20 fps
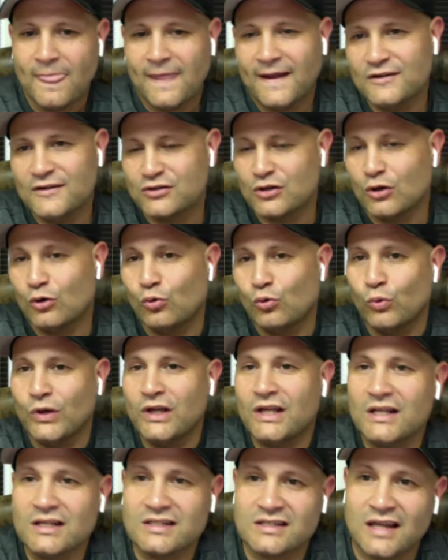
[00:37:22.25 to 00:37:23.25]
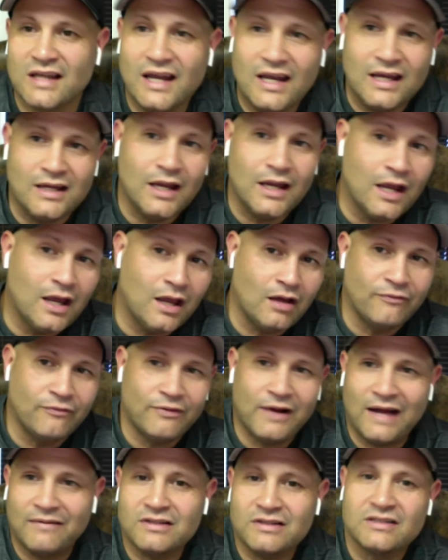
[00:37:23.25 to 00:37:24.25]
And so we can say,
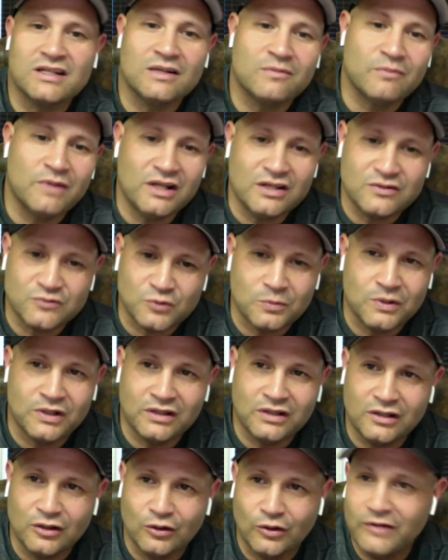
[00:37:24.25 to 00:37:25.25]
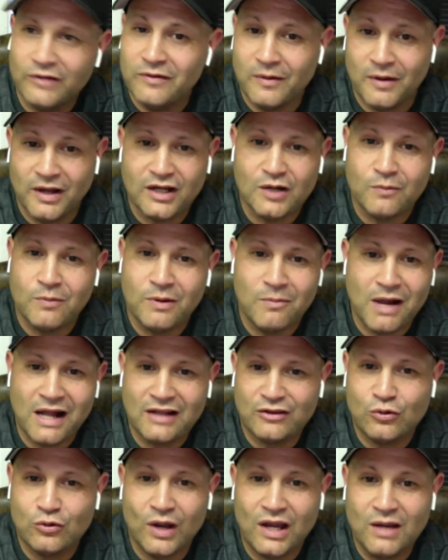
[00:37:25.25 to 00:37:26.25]
5 to 10 minutes for McNeil. It could be
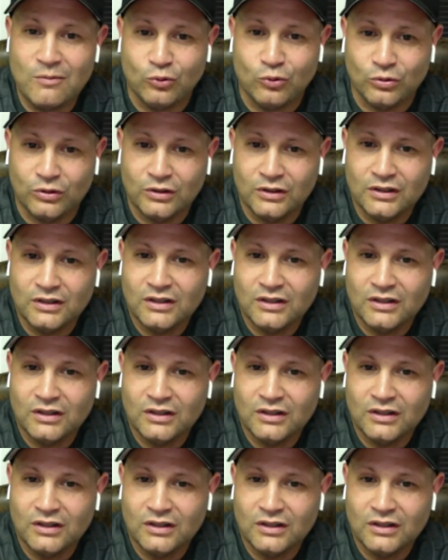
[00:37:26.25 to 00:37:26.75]
Matthew Abel.